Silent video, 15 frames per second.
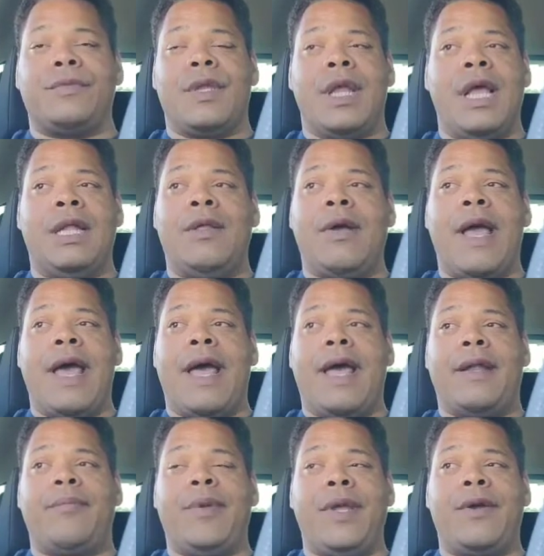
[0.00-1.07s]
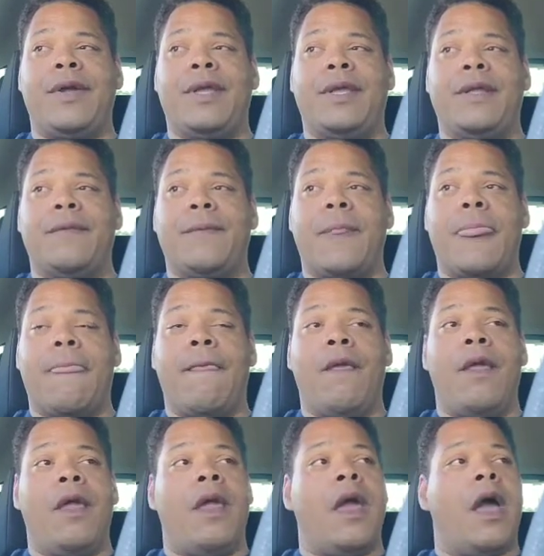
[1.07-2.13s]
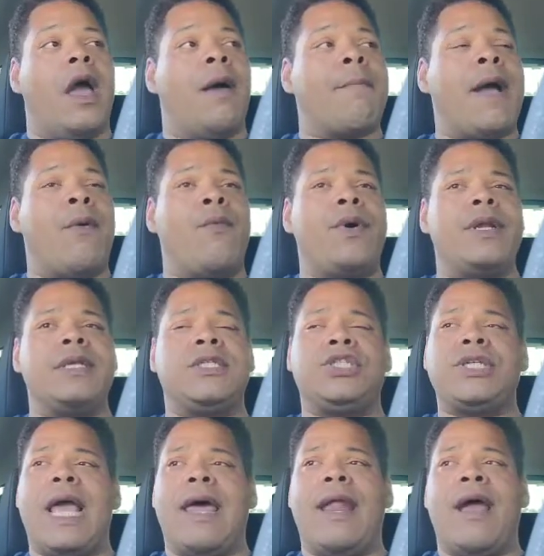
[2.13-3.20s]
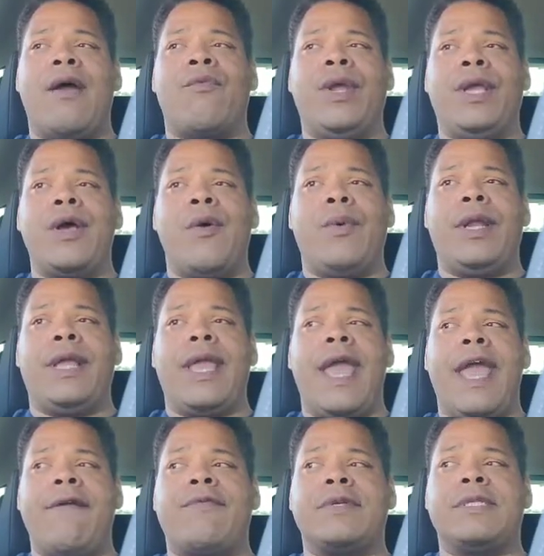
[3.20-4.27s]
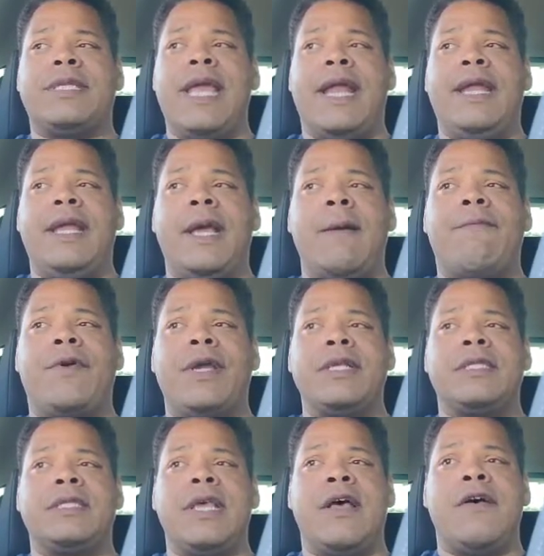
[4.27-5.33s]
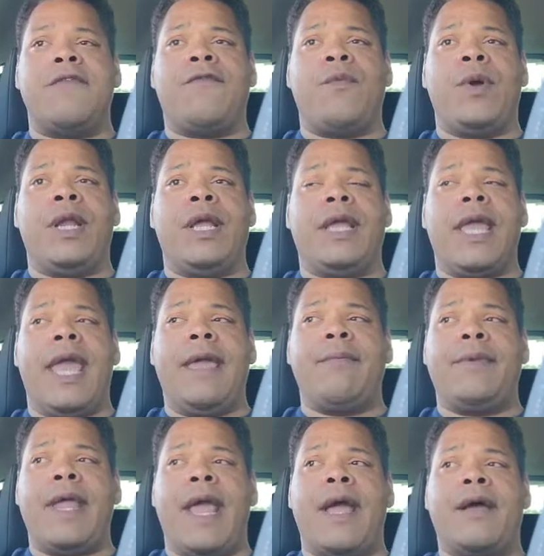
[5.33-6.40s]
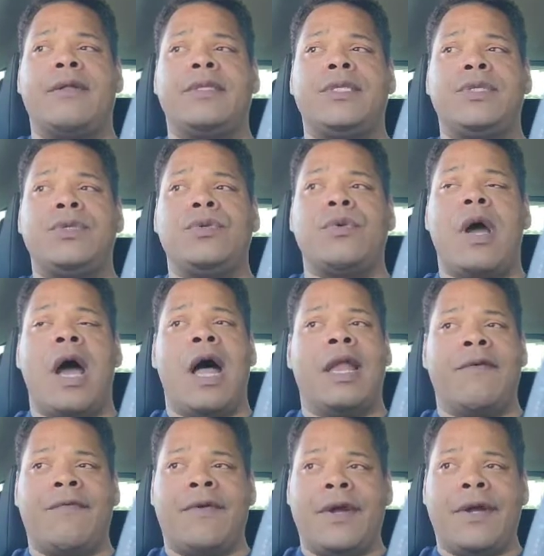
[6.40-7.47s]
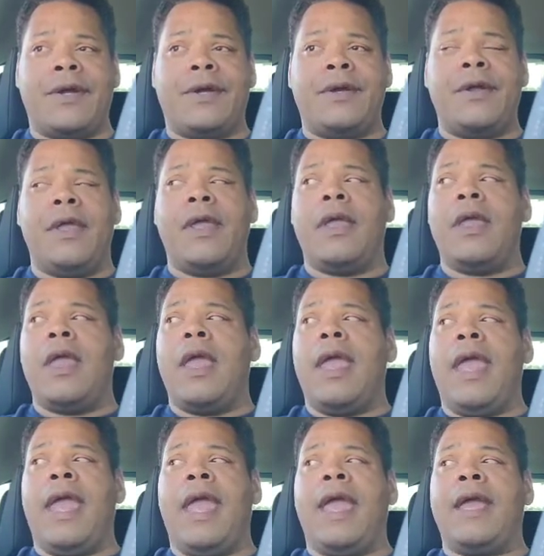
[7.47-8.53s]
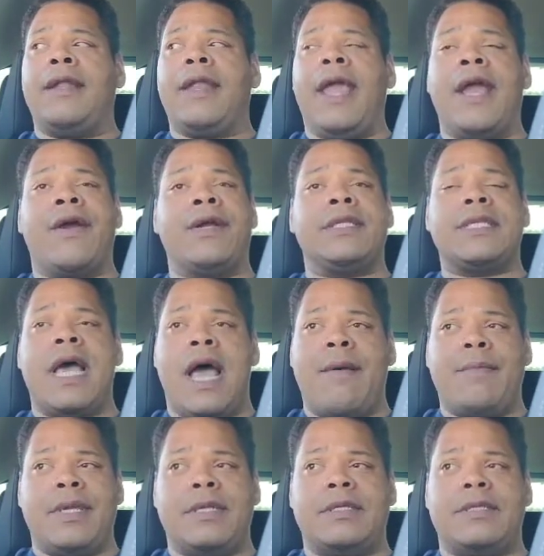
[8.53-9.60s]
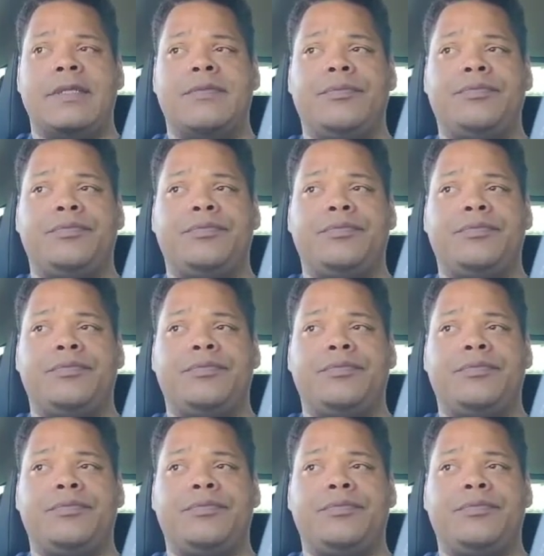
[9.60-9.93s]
Hello, God, period. I want to shout out Rico with a K for standing up for himself when it came down to Oliver and Aaron Thomas.